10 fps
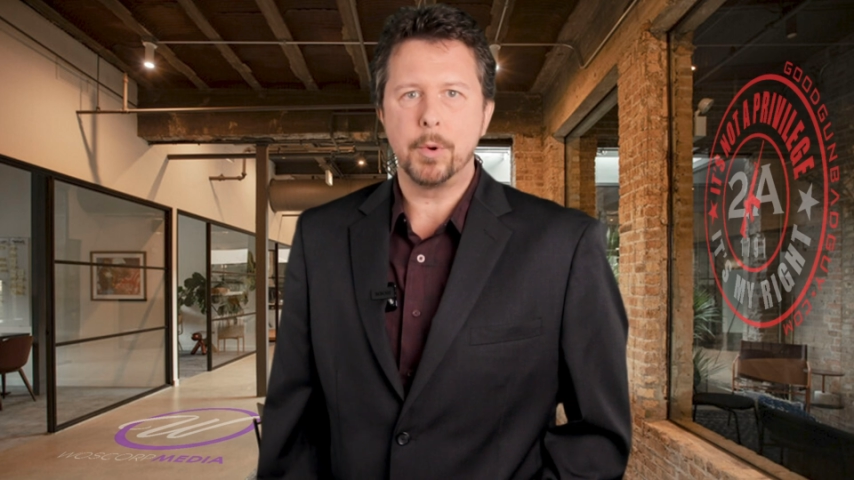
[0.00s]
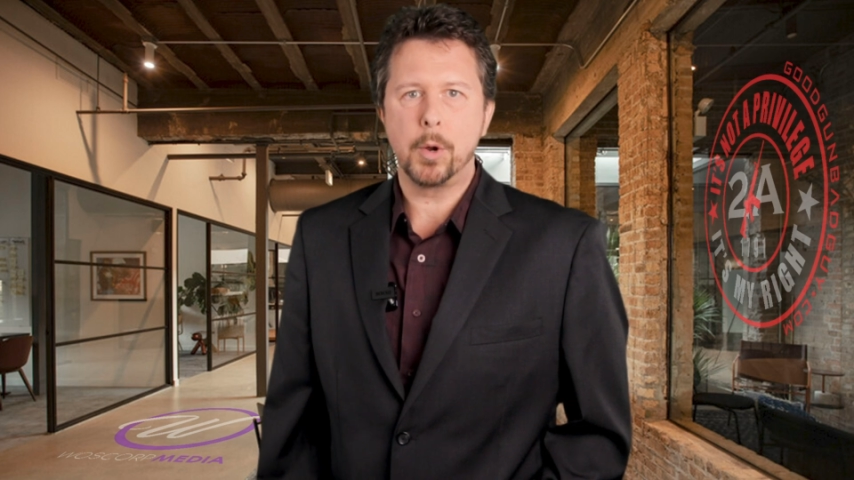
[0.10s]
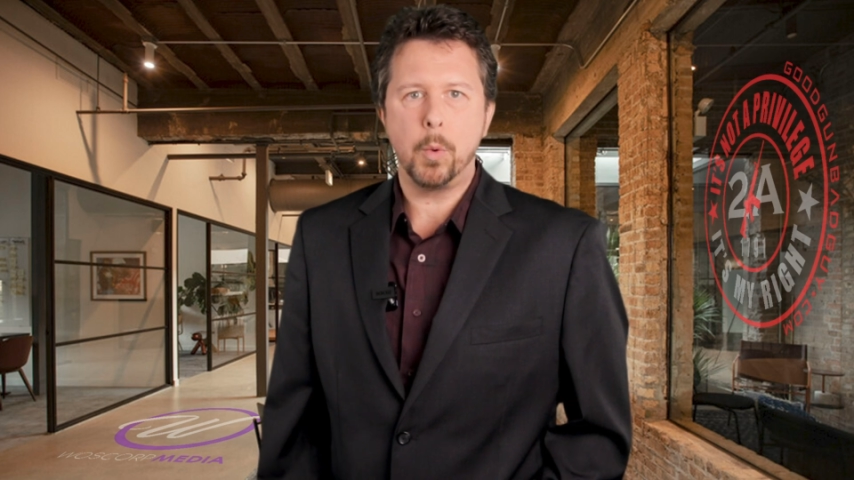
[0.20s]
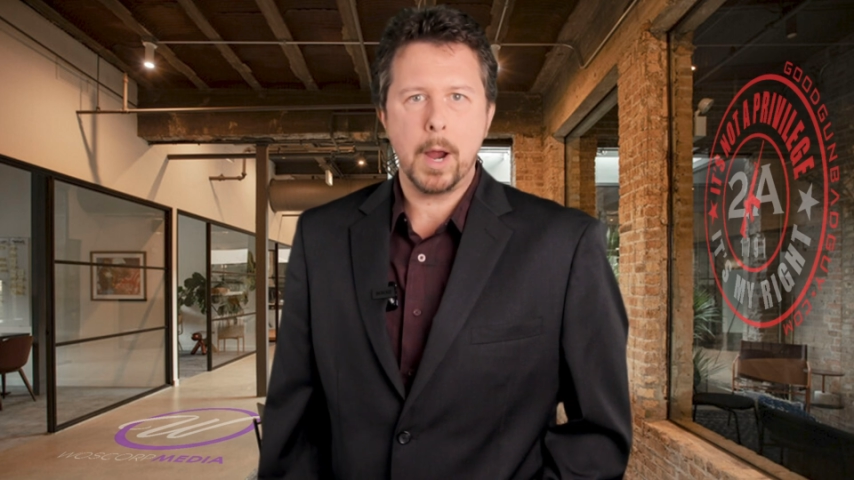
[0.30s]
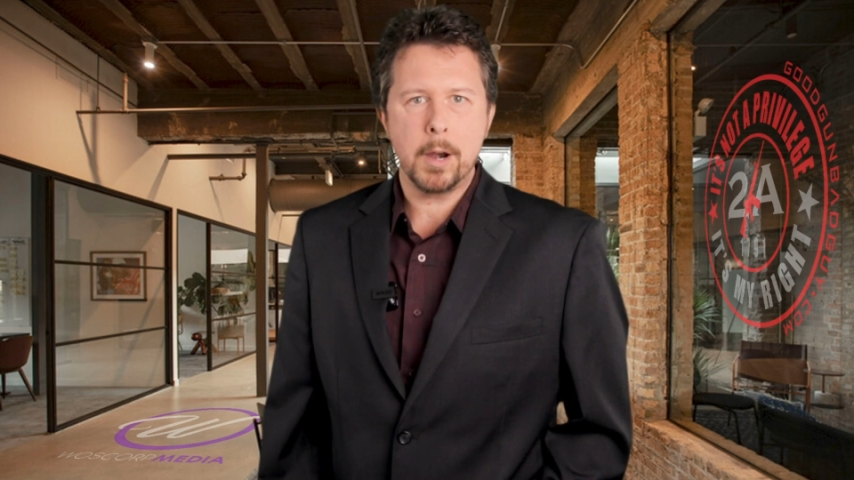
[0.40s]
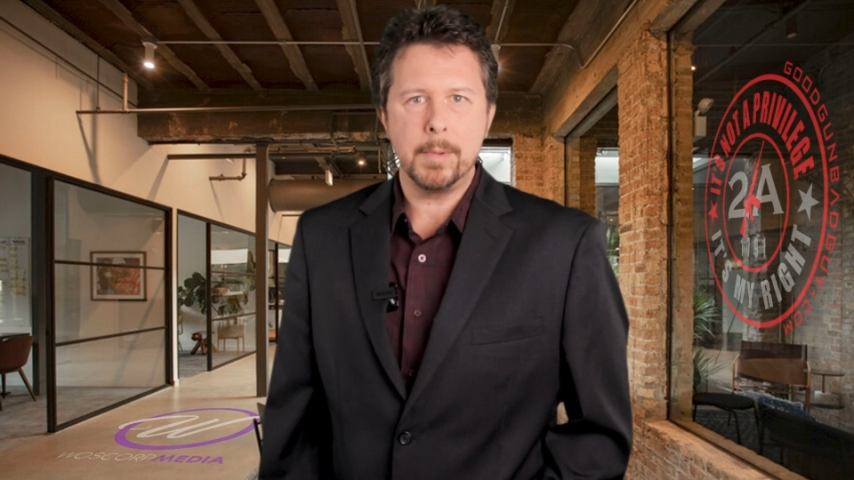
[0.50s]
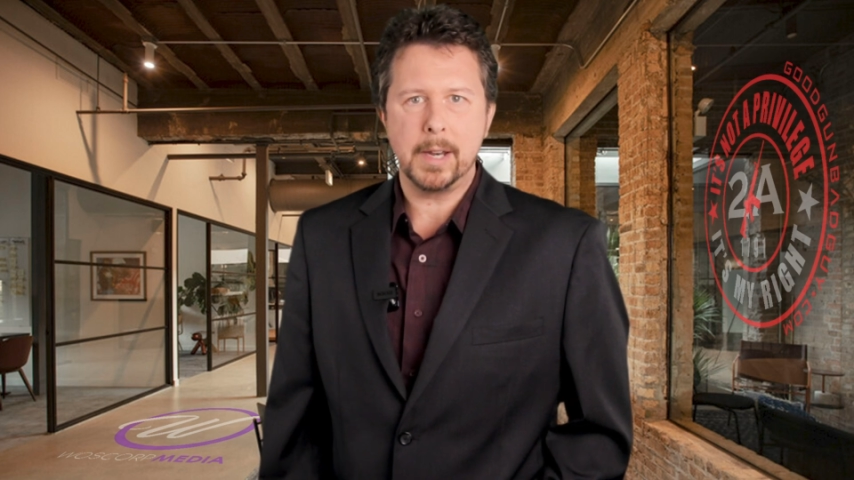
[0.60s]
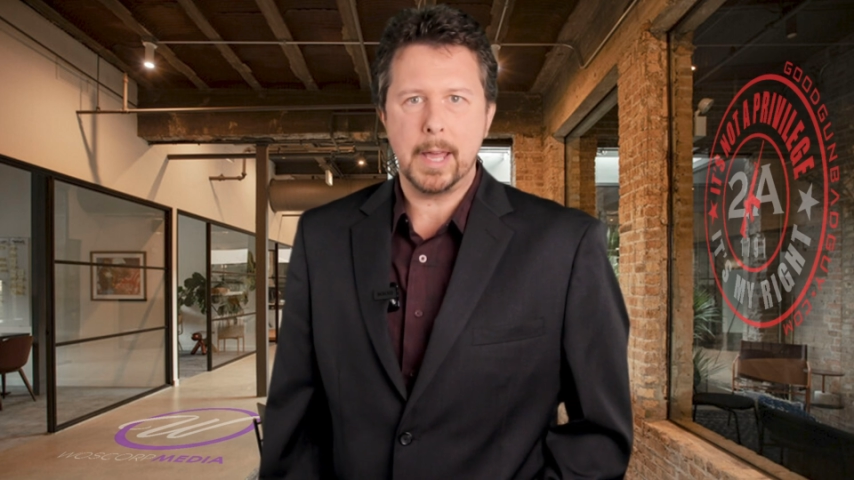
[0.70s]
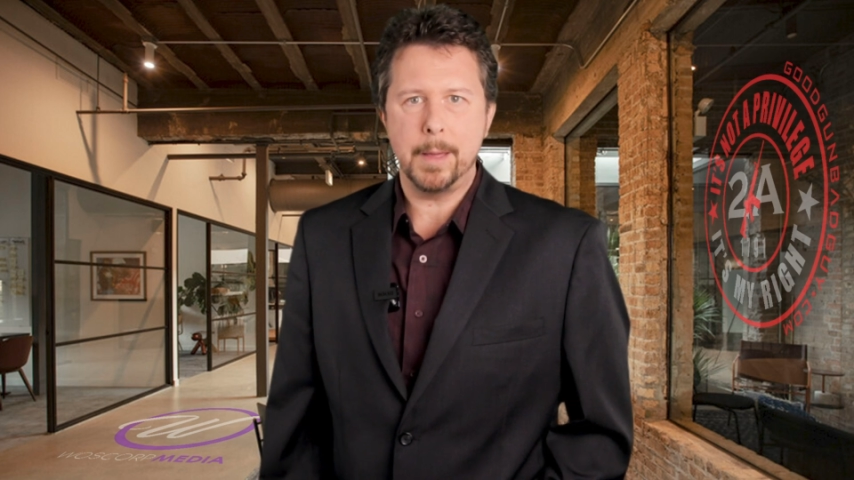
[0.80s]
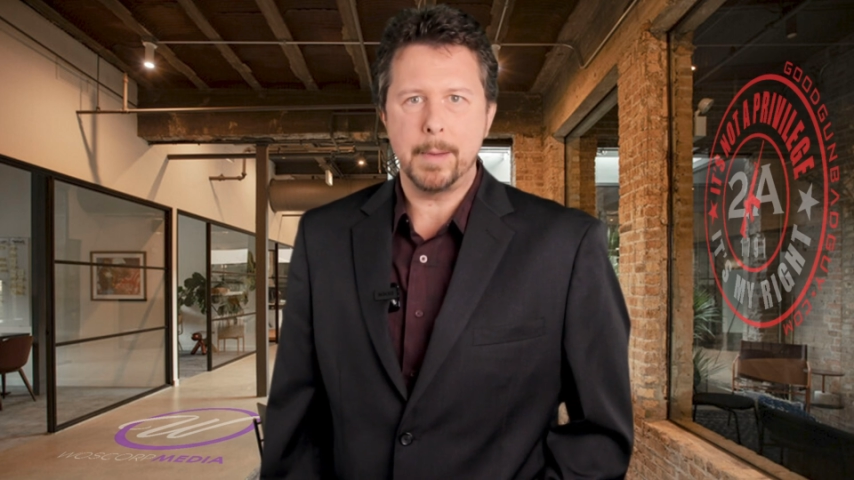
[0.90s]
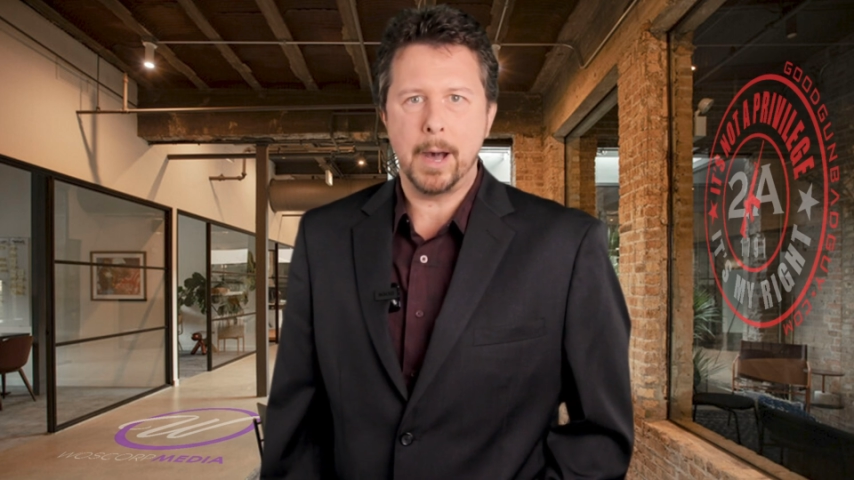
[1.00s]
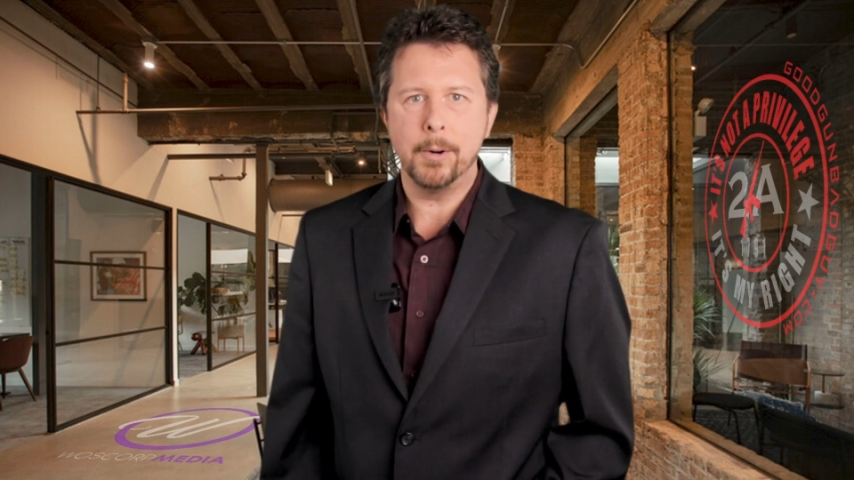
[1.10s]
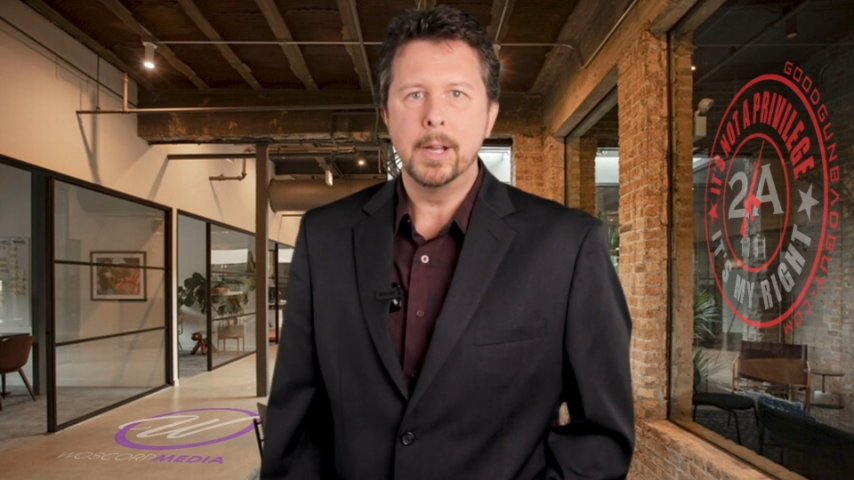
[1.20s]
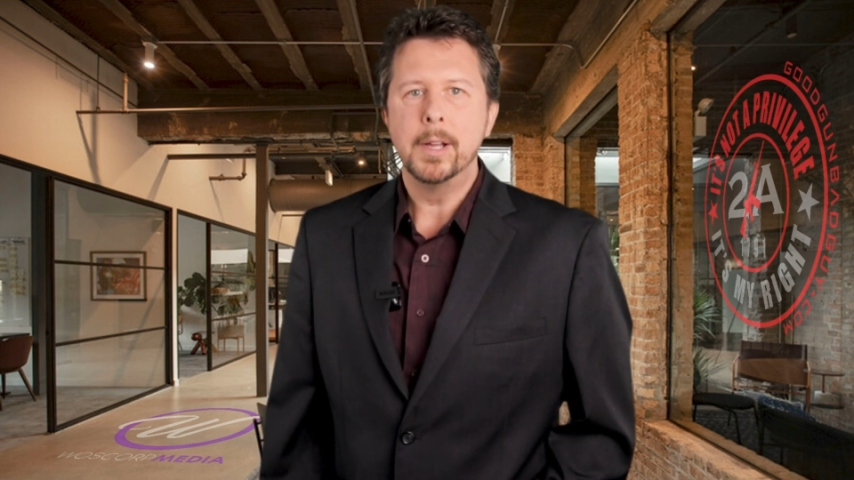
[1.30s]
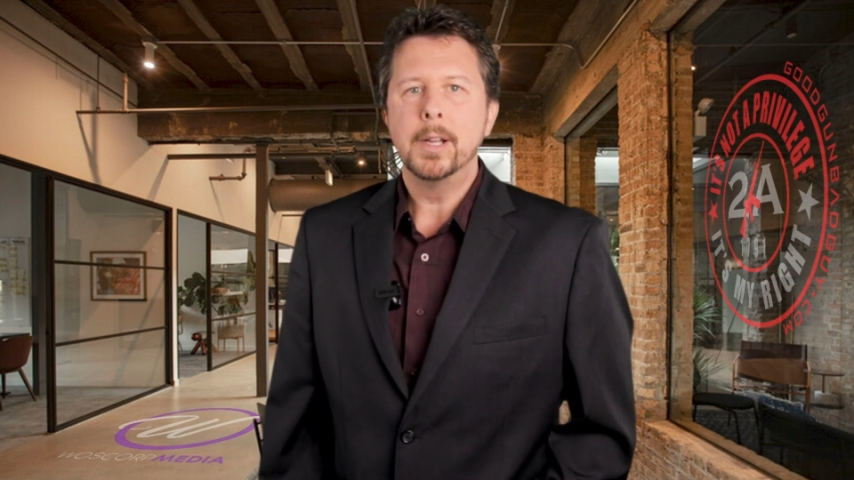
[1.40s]
requirement came
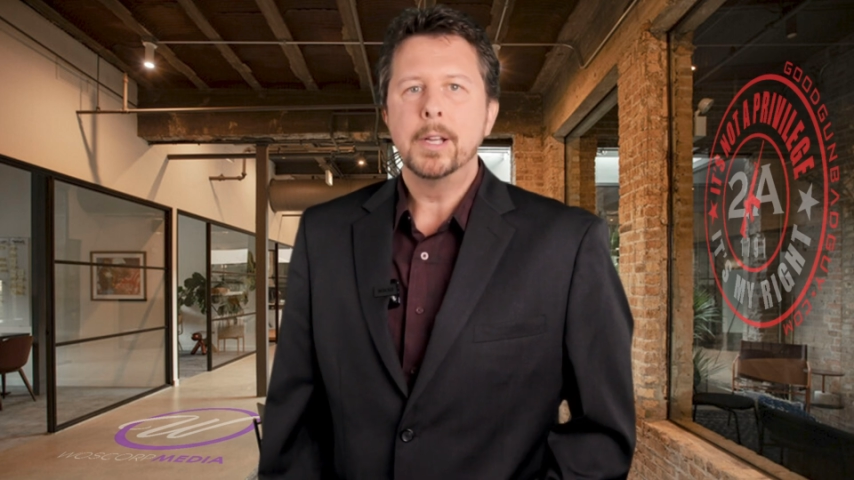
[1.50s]
out